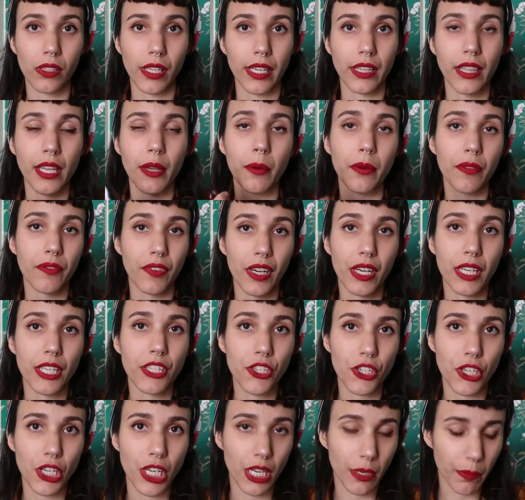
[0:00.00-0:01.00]
Like they were very
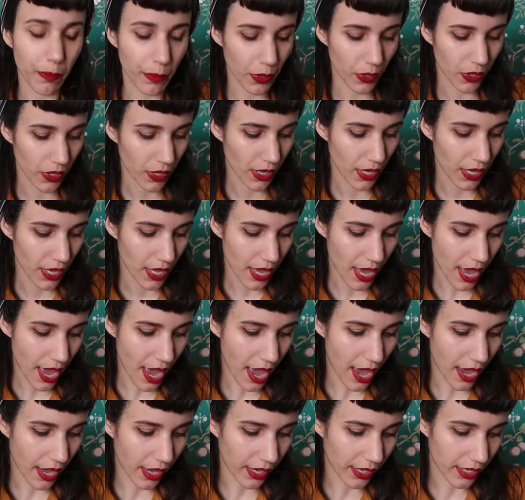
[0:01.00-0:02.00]
cheap
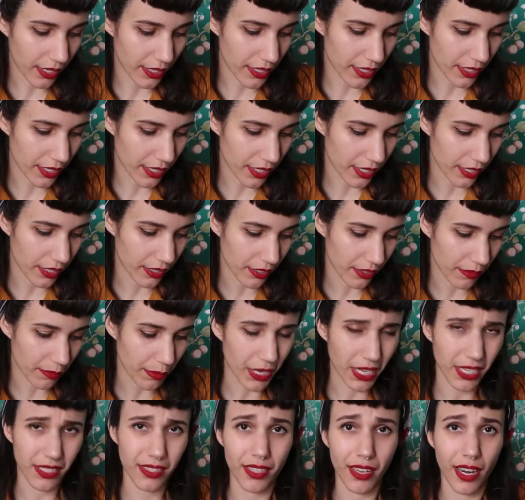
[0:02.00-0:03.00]
and
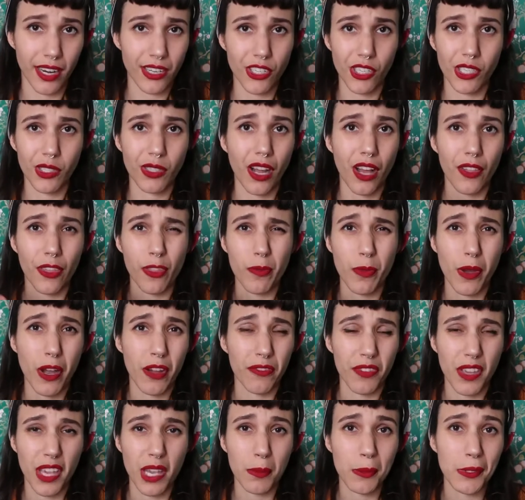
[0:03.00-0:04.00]
because I just got them
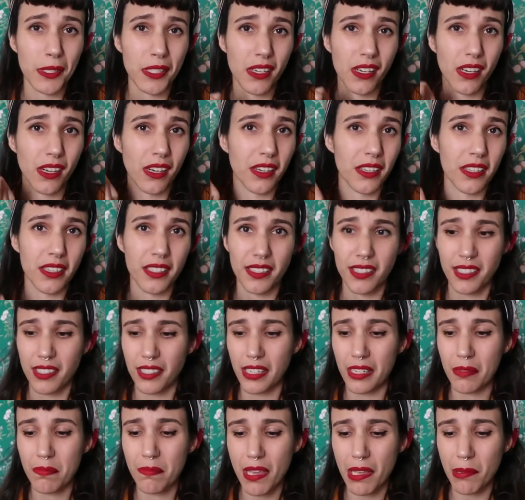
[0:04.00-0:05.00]
off Amazon it's
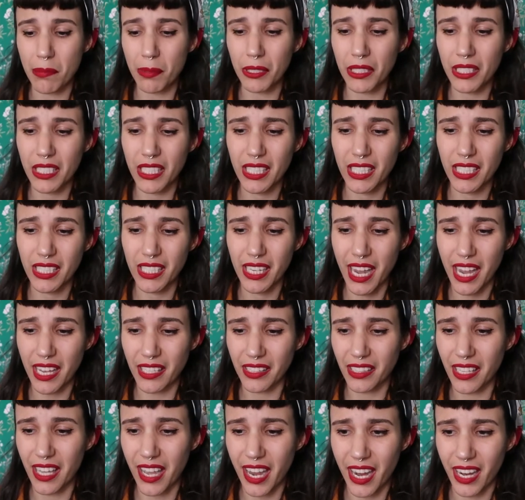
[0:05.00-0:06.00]
like Maybelline
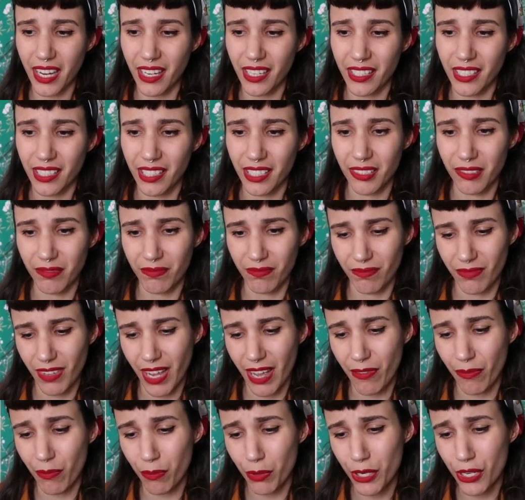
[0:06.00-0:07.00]
and like
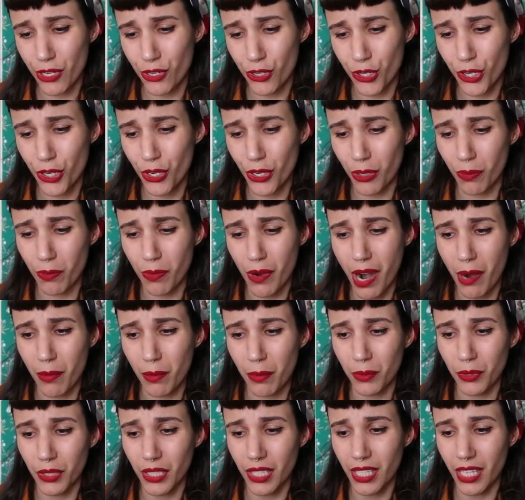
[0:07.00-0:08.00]
I'm pretty sure you could
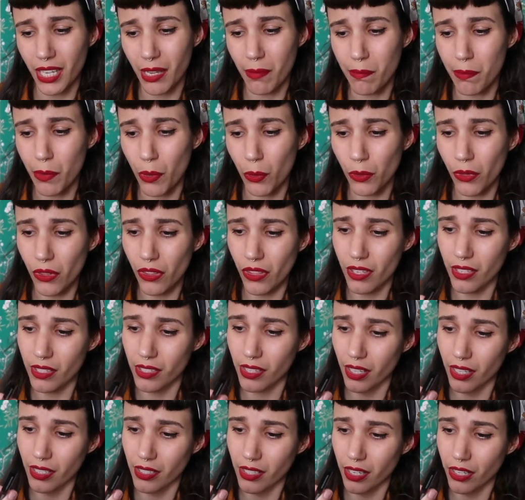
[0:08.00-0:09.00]
probably get both of these
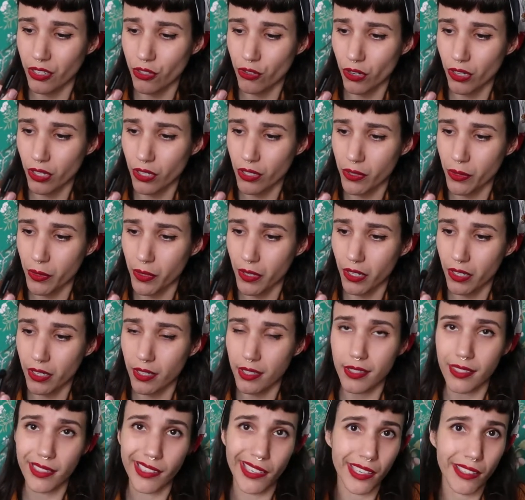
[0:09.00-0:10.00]
things at a drugstore
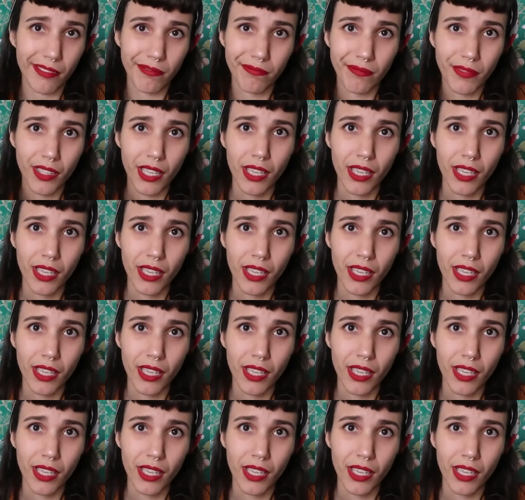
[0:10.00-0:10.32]
honestly.